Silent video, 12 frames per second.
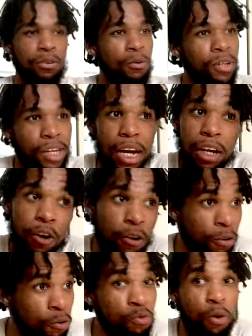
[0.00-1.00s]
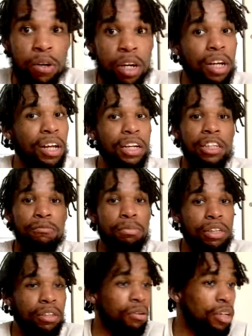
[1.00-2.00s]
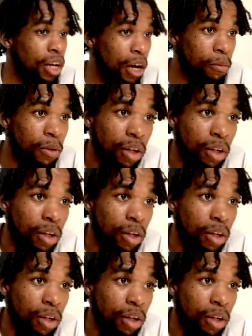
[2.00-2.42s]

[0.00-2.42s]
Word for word: No cap, yo. You rode the hell out of this beat. No cap.